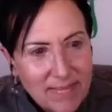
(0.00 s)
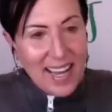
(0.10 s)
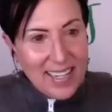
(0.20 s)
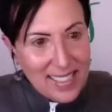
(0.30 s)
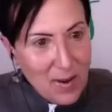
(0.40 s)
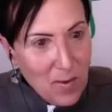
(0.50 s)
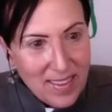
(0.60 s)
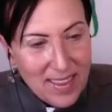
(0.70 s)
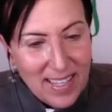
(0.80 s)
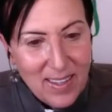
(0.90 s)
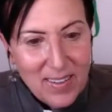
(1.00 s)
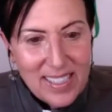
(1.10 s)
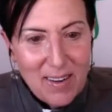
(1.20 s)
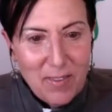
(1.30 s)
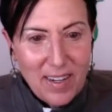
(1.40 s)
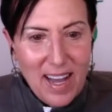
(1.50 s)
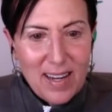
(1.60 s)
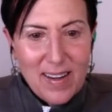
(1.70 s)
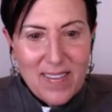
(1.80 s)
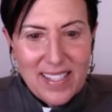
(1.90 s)
got to say one thing though, because I
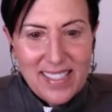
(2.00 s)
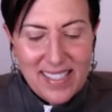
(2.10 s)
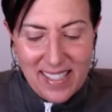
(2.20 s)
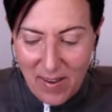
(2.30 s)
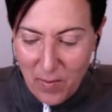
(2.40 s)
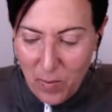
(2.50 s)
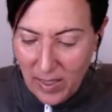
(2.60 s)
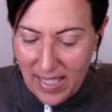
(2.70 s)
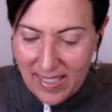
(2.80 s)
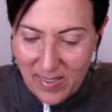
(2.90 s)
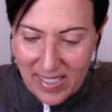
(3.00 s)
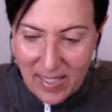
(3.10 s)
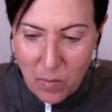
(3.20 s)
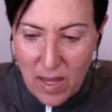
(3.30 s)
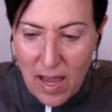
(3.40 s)
forgot. This is really interesting.